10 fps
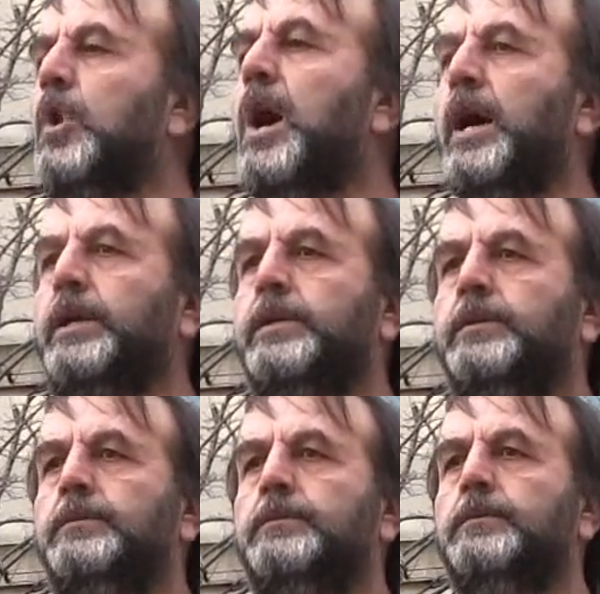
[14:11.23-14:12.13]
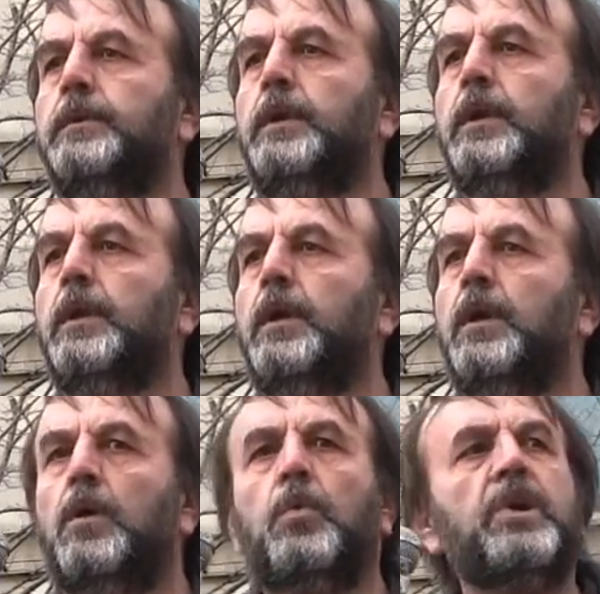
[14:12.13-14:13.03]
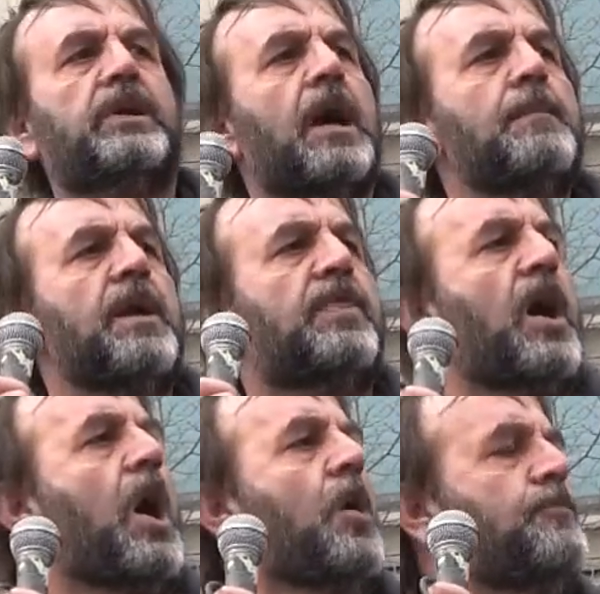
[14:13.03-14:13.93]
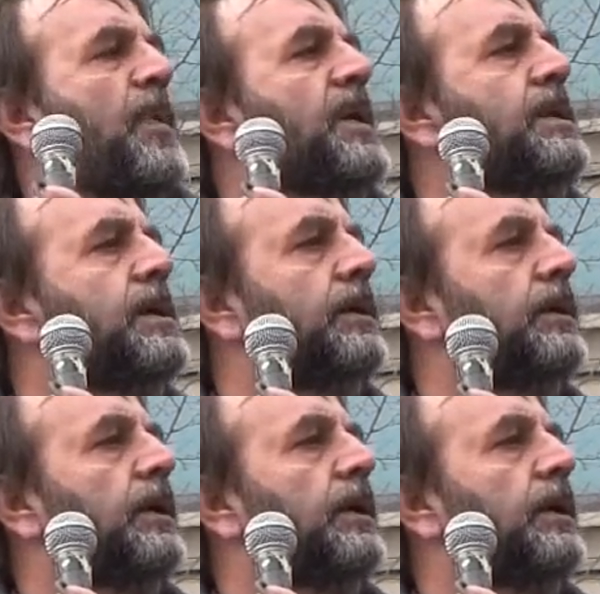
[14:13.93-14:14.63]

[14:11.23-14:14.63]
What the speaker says: to hide. We come in the open